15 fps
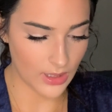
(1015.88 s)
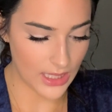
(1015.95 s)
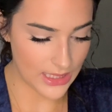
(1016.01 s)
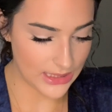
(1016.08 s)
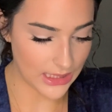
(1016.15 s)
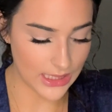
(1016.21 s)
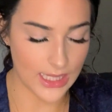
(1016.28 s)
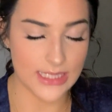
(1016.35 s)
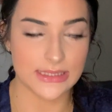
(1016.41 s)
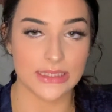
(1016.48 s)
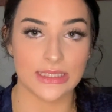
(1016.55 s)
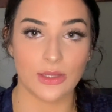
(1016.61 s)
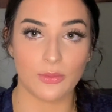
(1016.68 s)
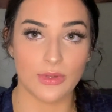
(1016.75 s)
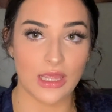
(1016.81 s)
And the last
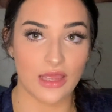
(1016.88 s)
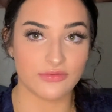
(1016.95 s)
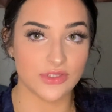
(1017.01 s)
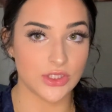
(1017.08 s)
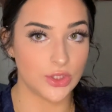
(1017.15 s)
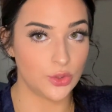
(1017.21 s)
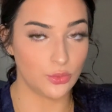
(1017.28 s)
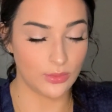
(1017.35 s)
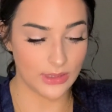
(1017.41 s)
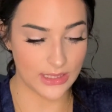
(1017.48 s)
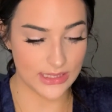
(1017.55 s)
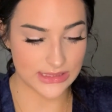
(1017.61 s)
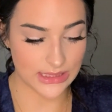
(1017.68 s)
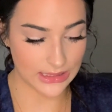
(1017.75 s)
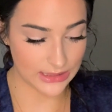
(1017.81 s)
thing that we have to do
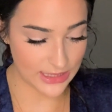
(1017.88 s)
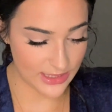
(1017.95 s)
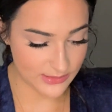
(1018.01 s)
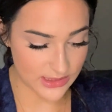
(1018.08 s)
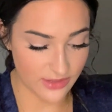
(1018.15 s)
is lips.